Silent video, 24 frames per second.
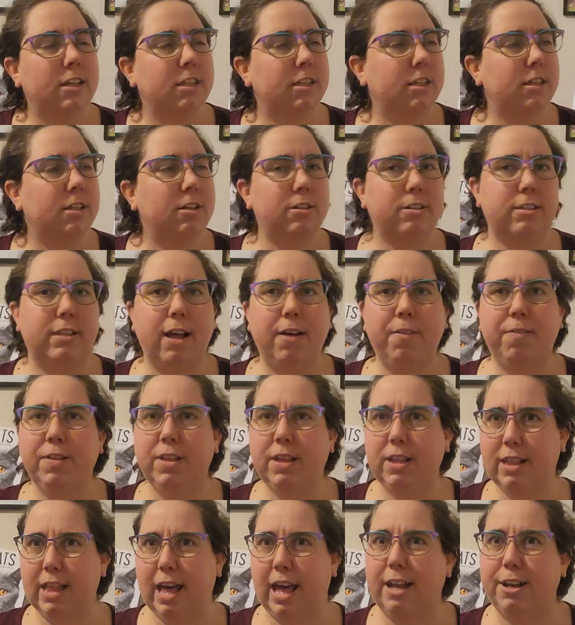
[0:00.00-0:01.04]
So there's
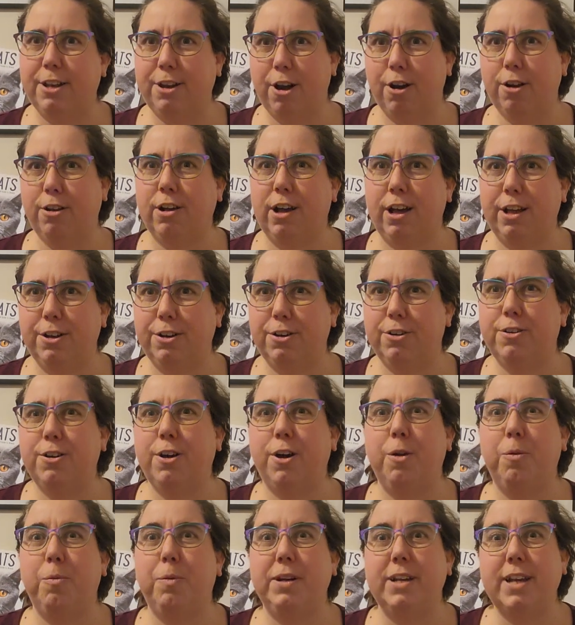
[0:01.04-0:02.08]
definitely that dark
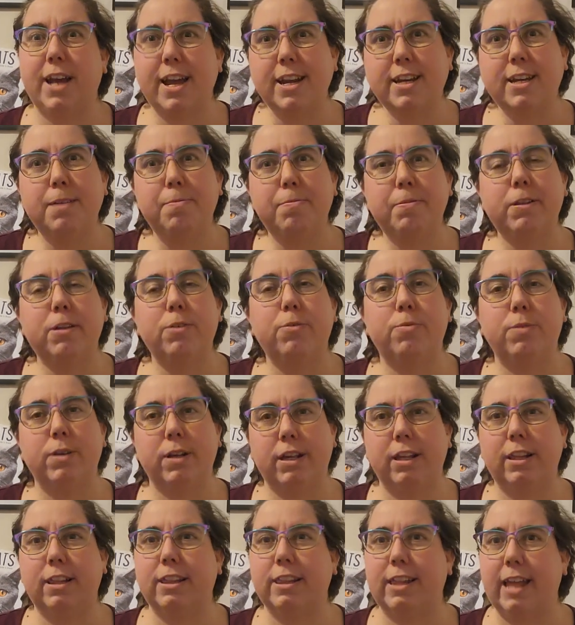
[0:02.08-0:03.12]
undertone, which I typically
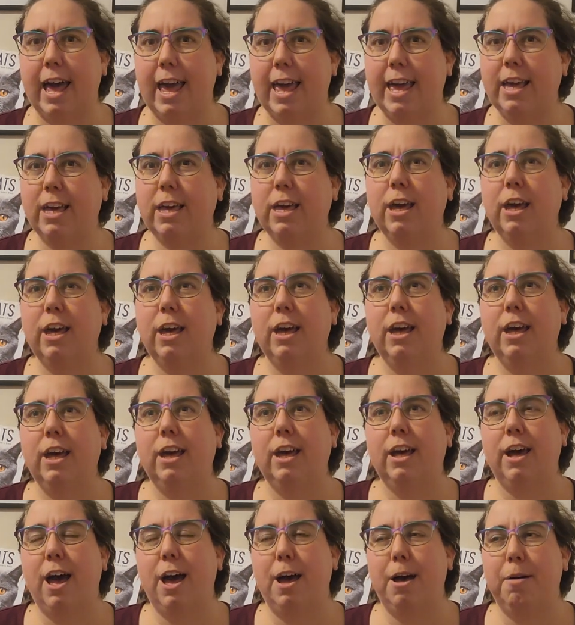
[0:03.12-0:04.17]
really like
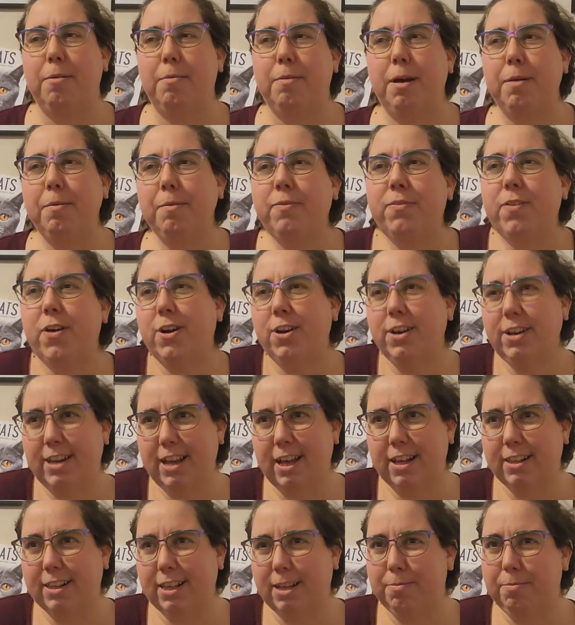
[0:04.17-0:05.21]
um, I mean, fairy
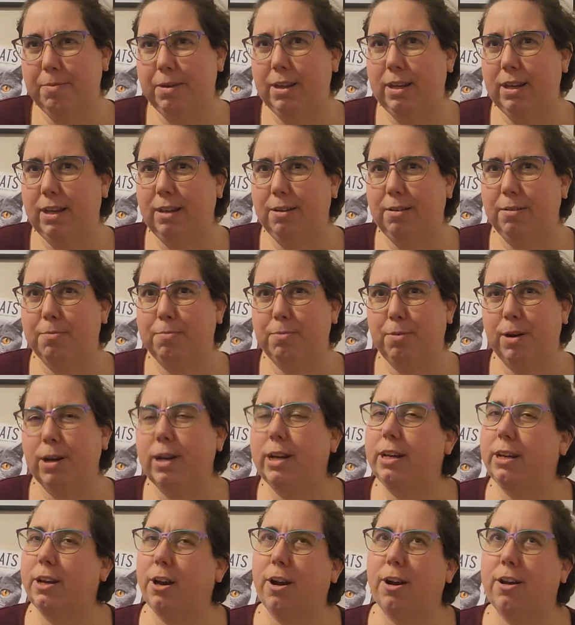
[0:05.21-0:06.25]
tales can be
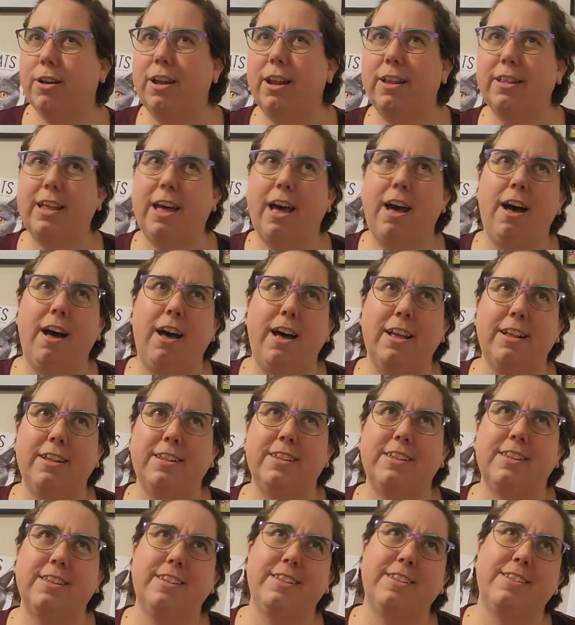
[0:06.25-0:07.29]
pretty dark. Not that Oz,
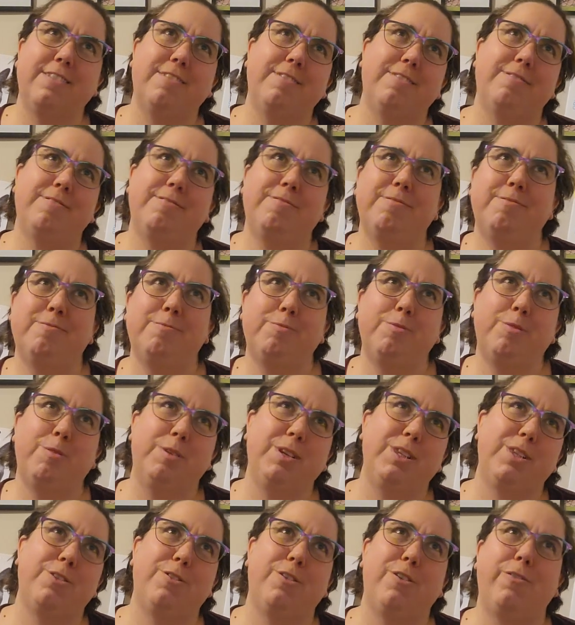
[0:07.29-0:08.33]

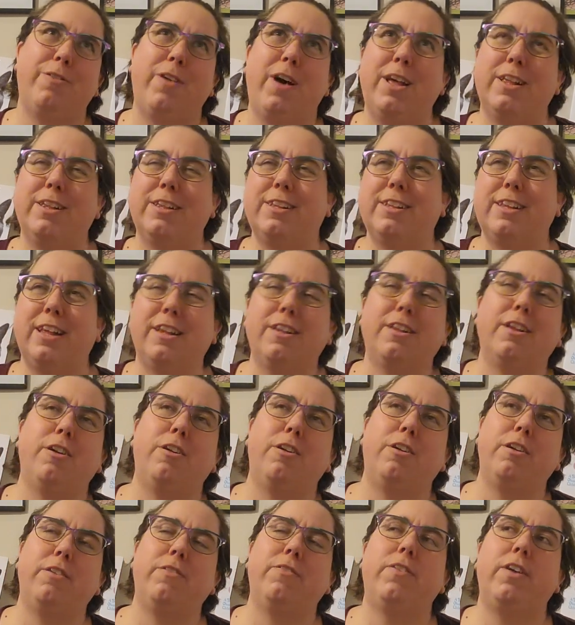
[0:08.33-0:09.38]
Wizard of Oz, is
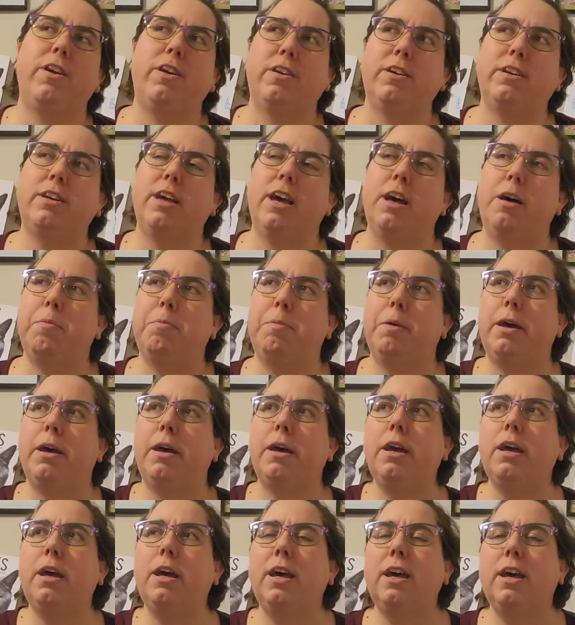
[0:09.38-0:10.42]
necessarily fairy tale, but
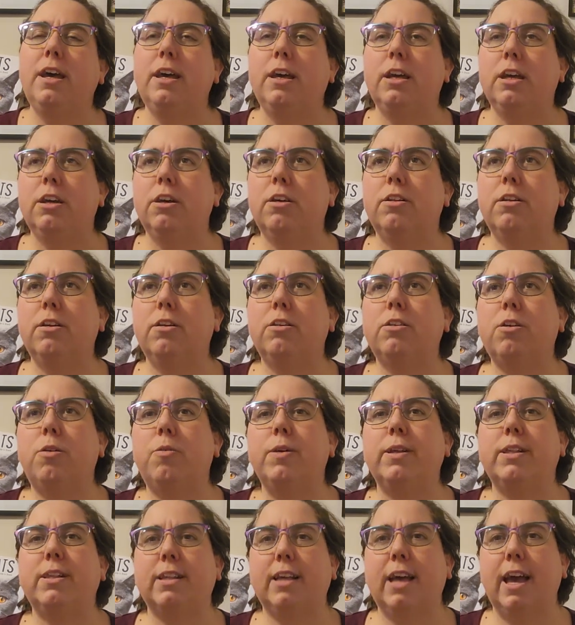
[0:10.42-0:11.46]
you know, there's
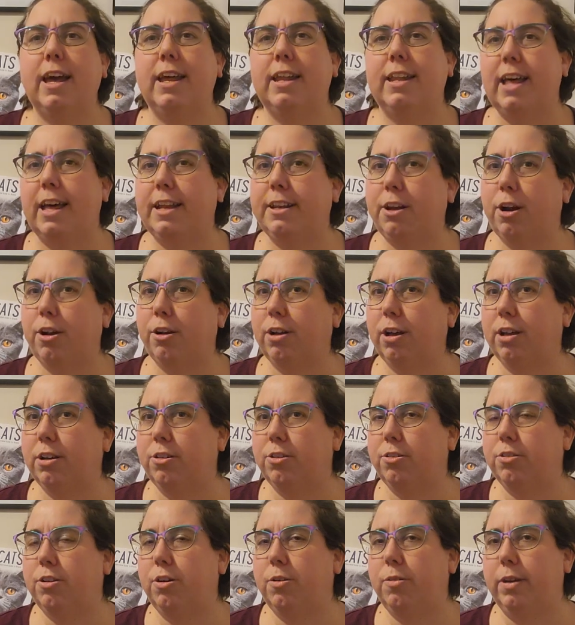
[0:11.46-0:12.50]
always kind of that dark
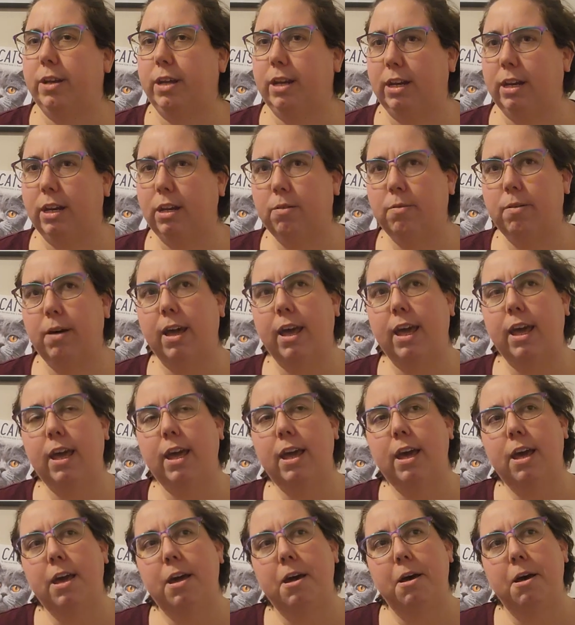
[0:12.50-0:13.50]
undertone anyway.